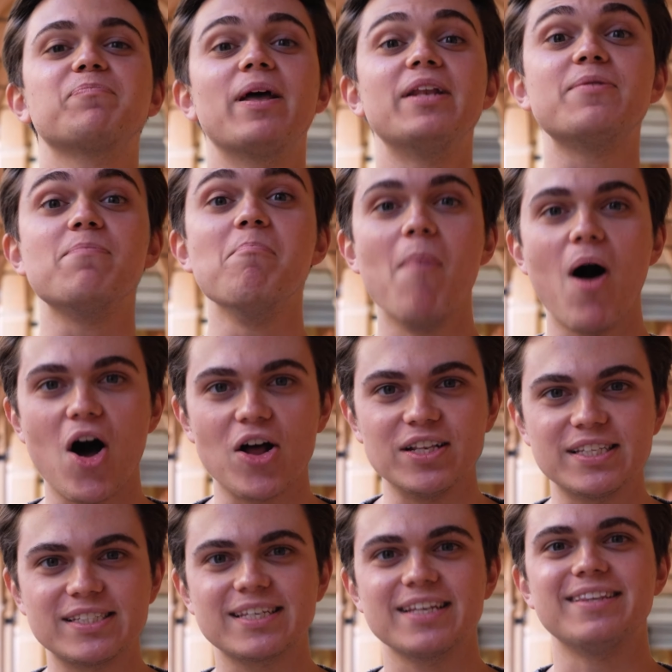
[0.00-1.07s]
spent
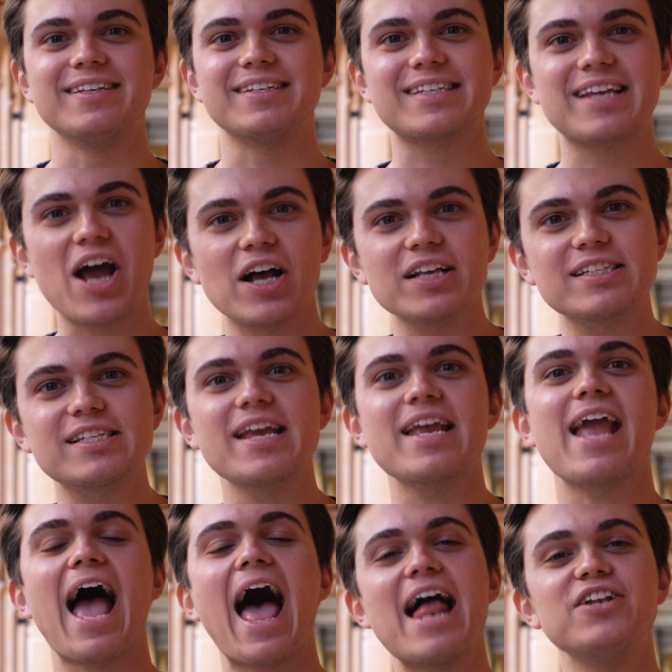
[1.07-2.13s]
months
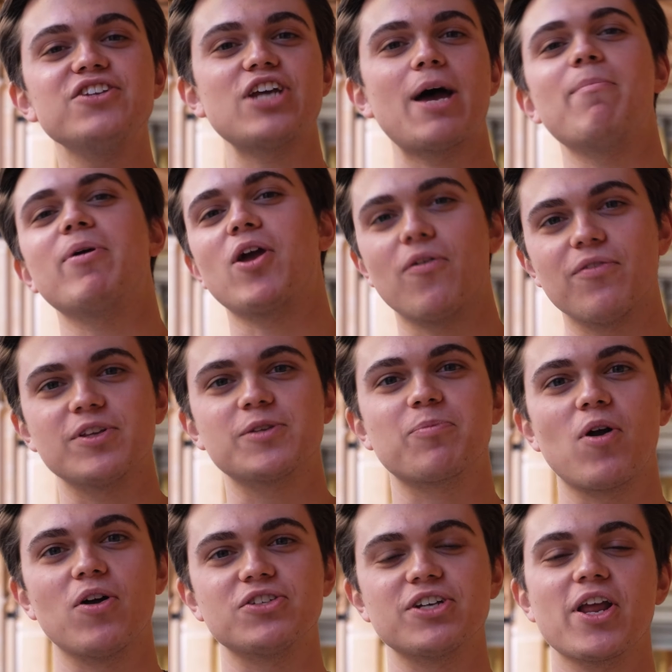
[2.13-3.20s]
discussing and jamming on this
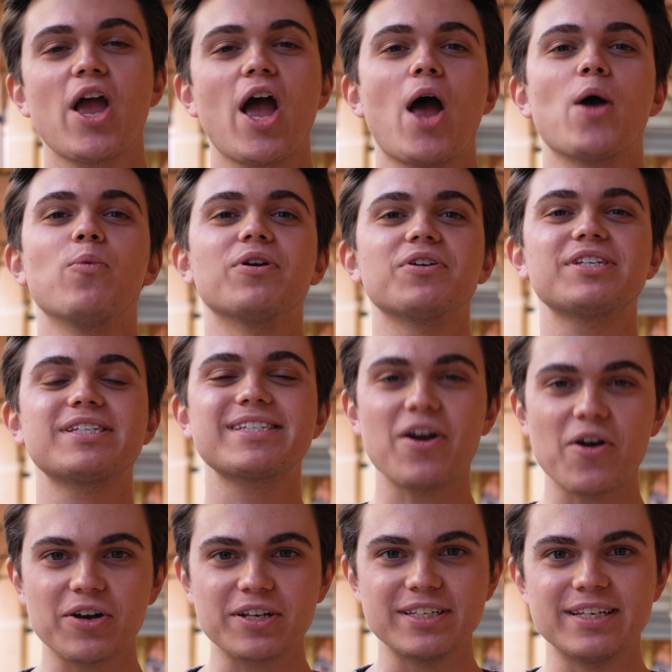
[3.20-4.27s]
project and we're
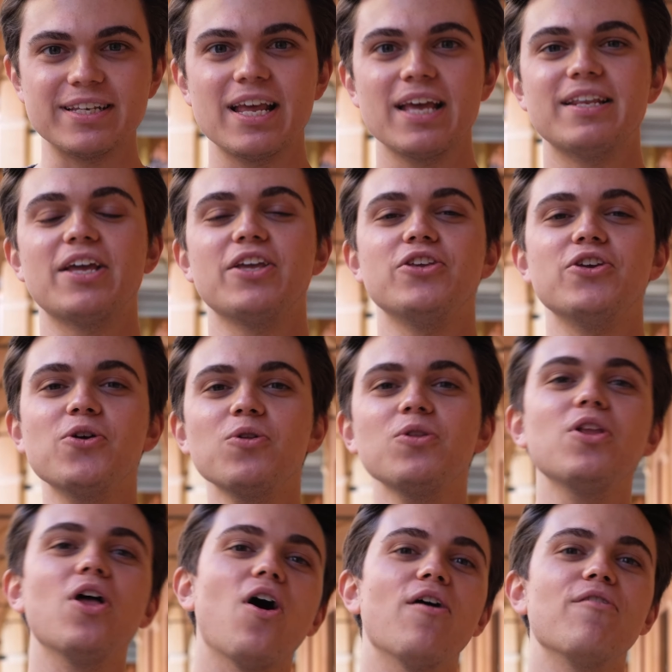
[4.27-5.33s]
certain that you
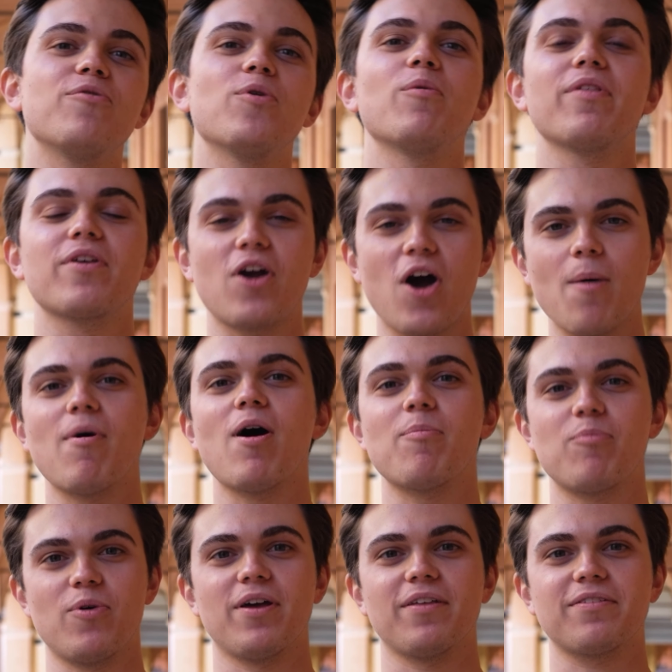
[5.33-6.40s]
love what we've come
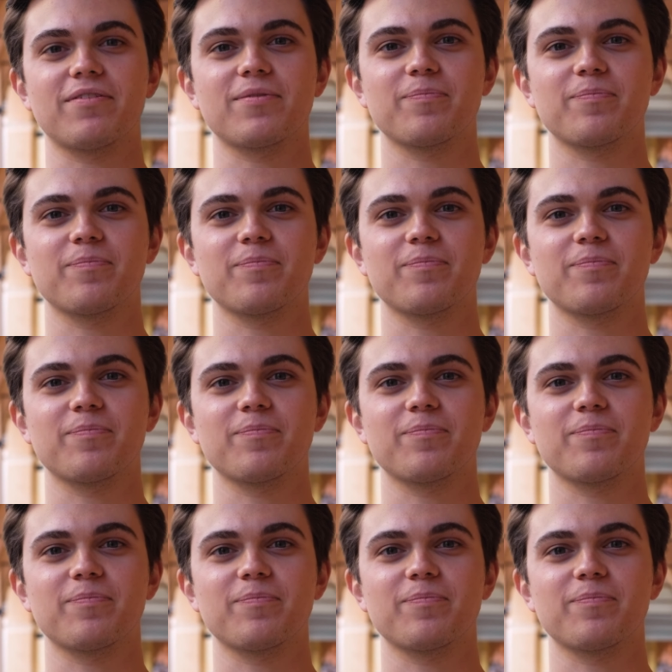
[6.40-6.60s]
up with.